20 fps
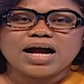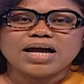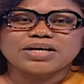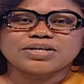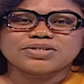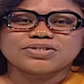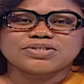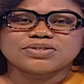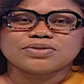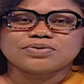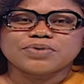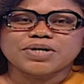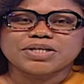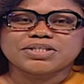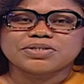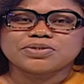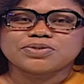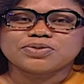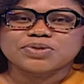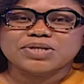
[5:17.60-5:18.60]
Are you still
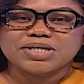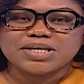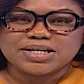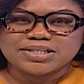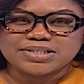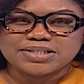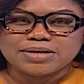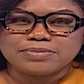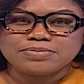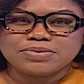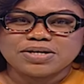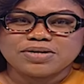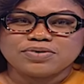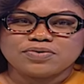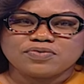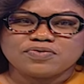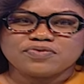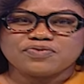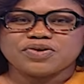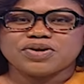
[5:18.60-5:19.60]
waiting to hear
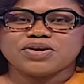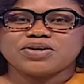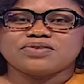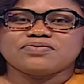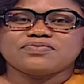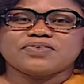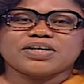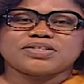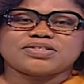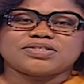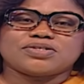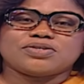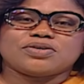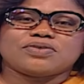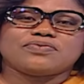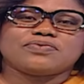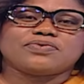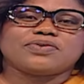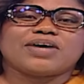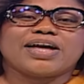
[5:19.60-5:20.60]
something on Free
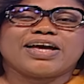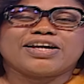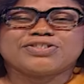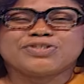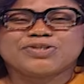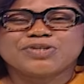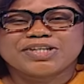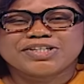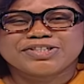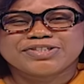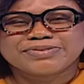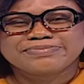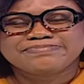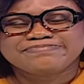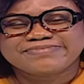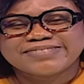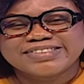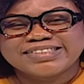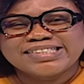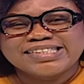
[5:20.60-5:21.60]
University of Education?
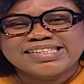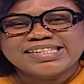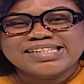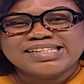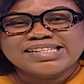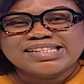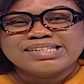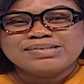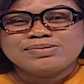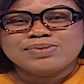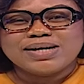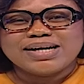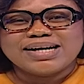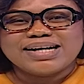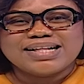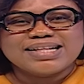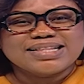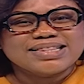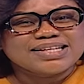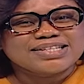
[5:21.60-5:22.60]

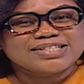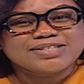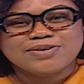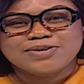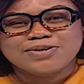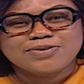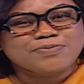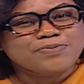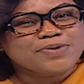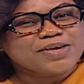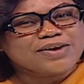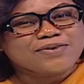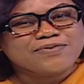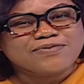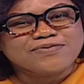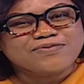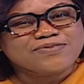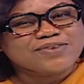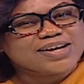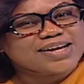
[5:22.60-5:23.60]
Well, that's going to be a
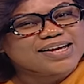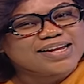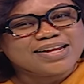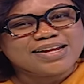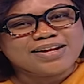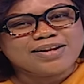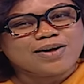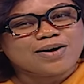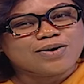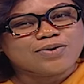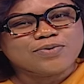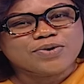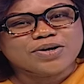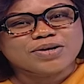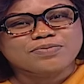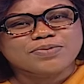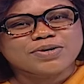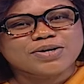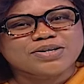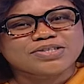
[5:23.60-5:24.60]
really long
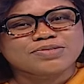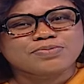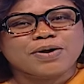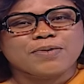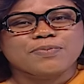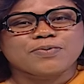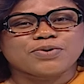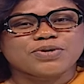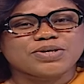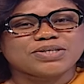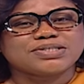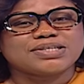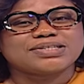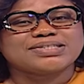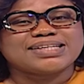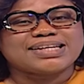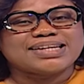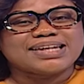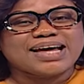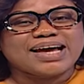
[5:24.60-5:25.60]
wait because my
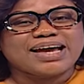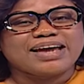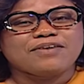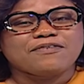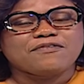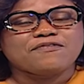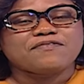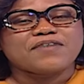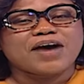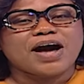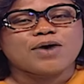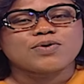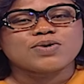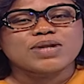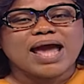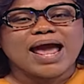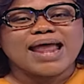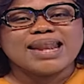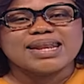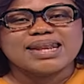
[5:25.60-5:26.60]
producers and I
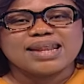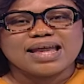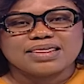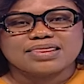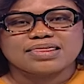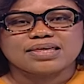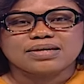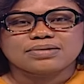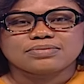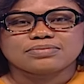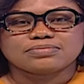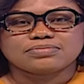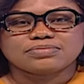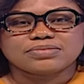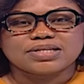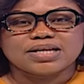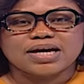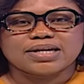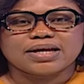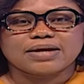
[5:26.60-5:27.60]
found nothing,
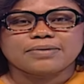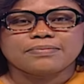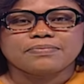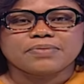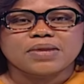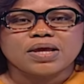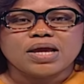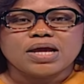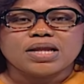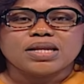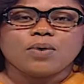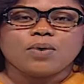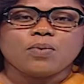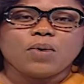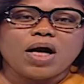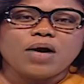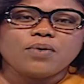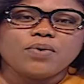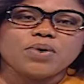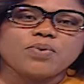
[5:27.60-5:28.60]
nada.
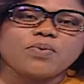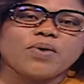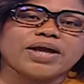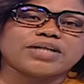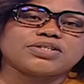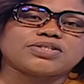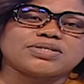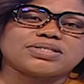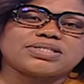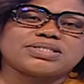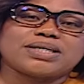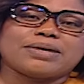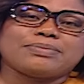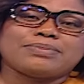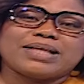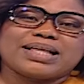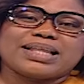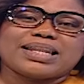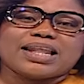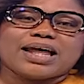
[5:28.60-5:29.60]
Now, while we wait on
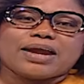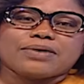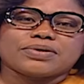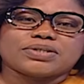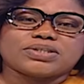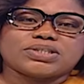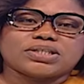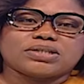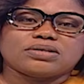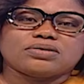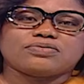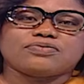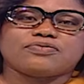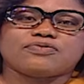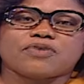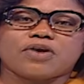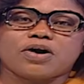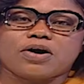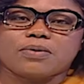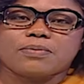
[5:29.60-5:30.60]
some clarity
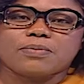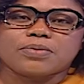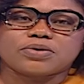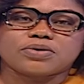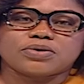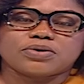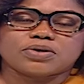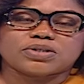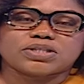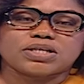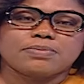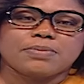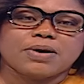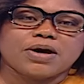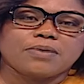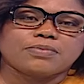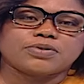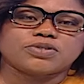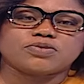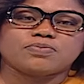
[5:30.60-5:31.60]
from Dr.
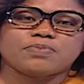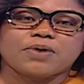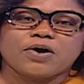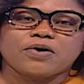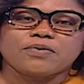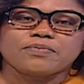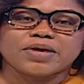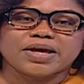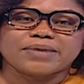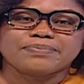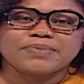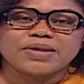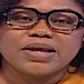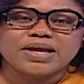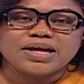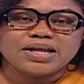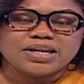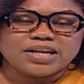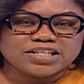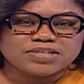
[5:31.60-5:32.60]
Mahamudu Bawumia,
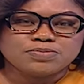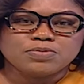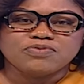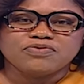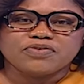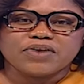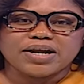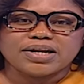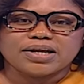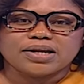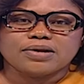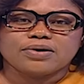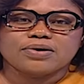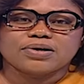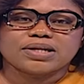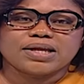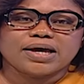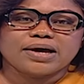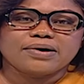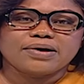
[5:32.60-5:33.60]
let's move right
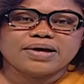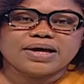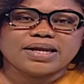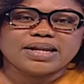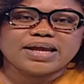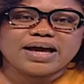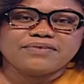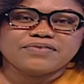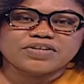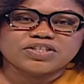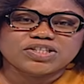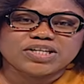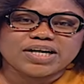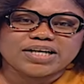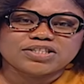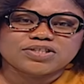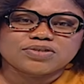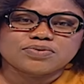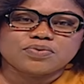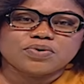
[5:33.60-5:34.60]
along now and have a
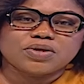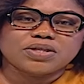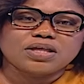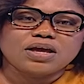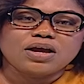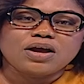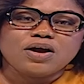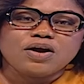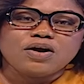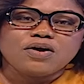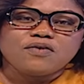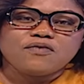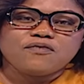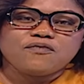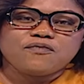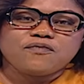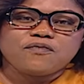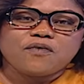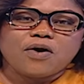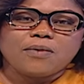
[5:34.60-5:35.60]
chat with
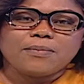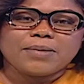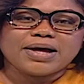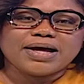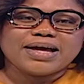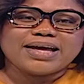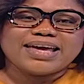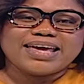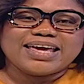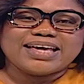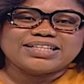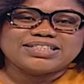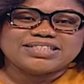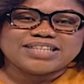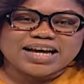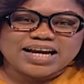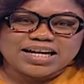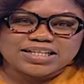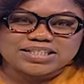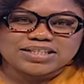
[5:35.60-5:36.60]
former
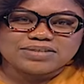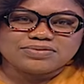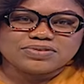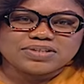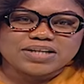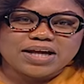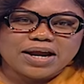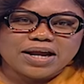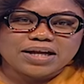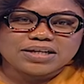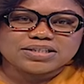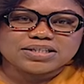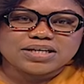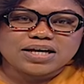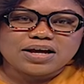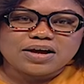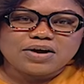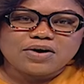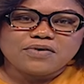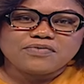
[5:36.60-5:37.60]
Executive
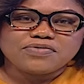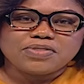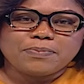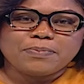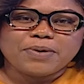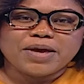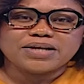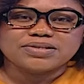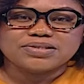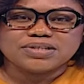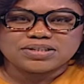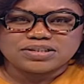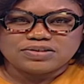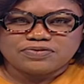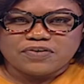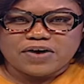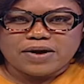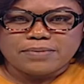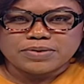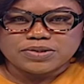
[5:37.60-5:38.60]
Director of the
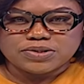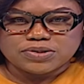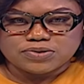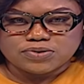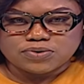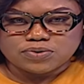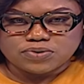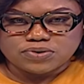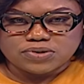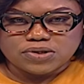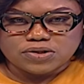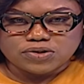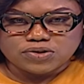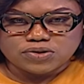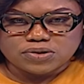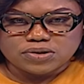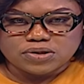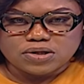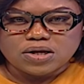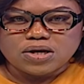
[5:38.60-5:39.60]
Peasant Farmers
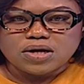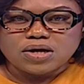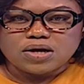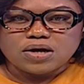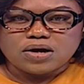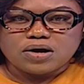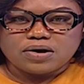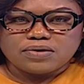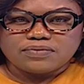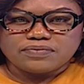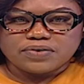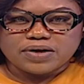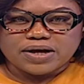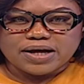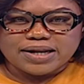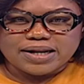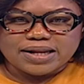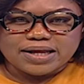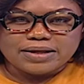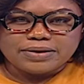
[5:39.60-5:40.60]
Association of
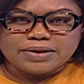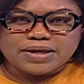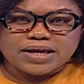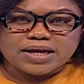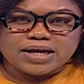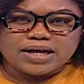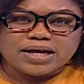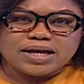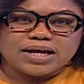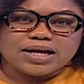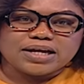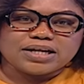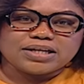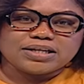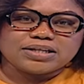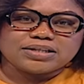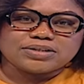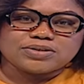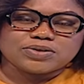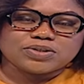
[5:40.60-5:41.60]
Ghana,
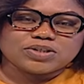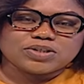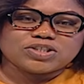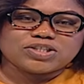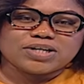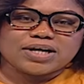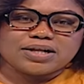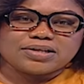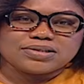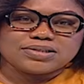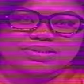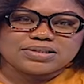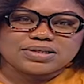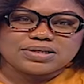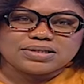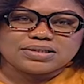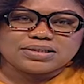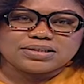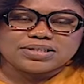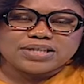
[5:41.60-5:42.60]
Dr. Charles
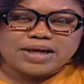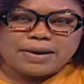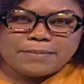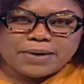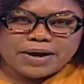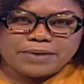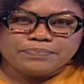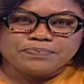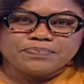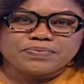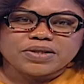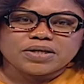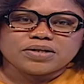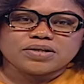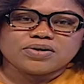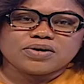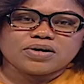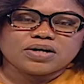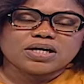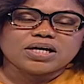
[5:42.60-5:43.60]
Nyaba.
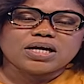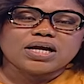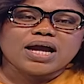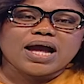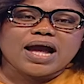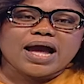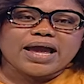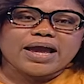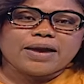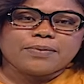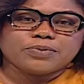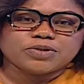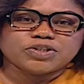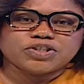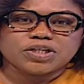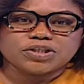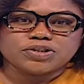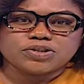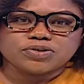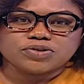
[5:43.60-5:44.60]
Doc, I
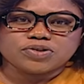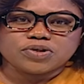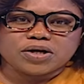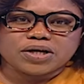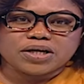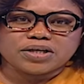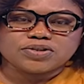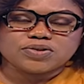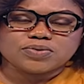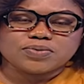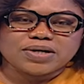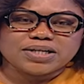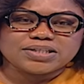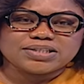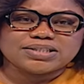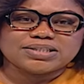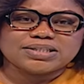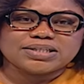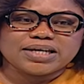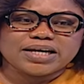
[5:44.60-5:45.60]
appreciate you talking to
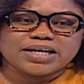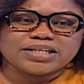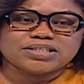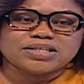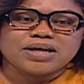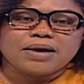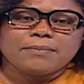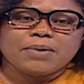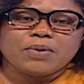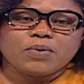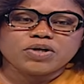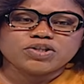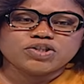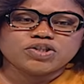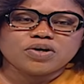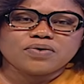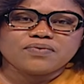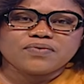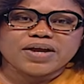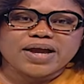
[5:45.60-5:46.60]
us tonight, but
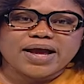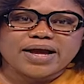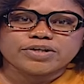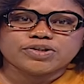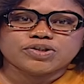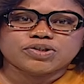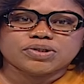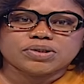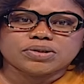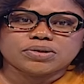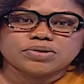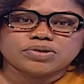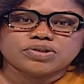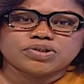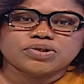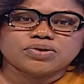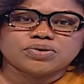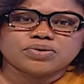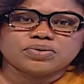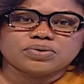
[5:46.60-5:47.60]
what's your reaction
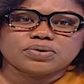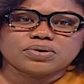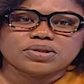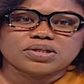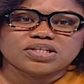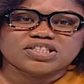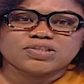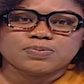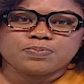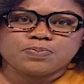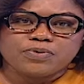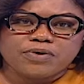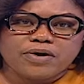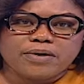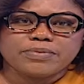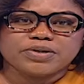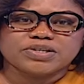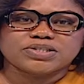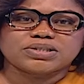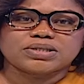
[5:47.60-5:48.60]
to this
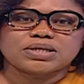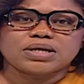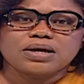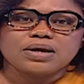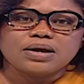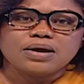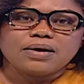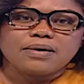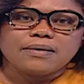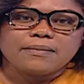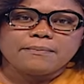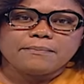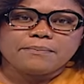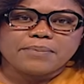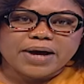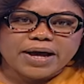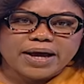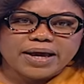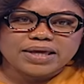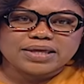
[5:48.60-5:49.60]
promise
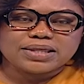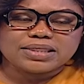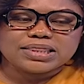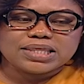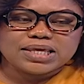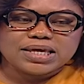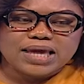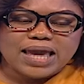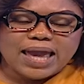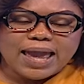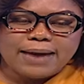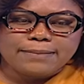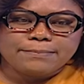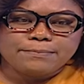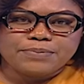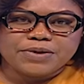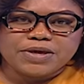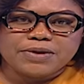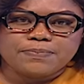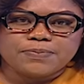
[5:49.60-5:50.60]
by the
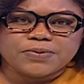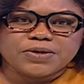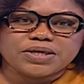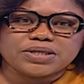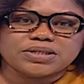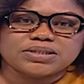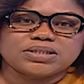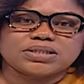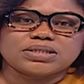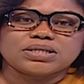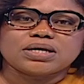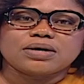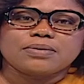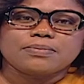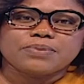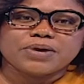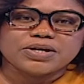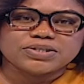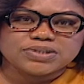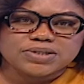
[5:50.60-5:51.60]
NPP's
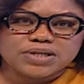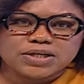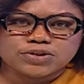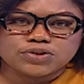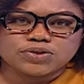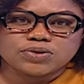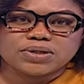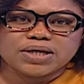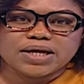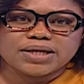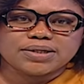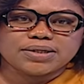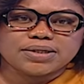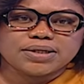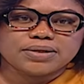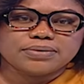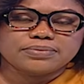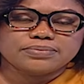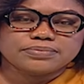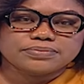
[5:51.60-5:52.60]
presidential
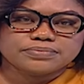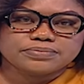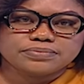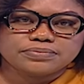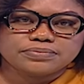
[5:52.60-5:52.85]
candidate?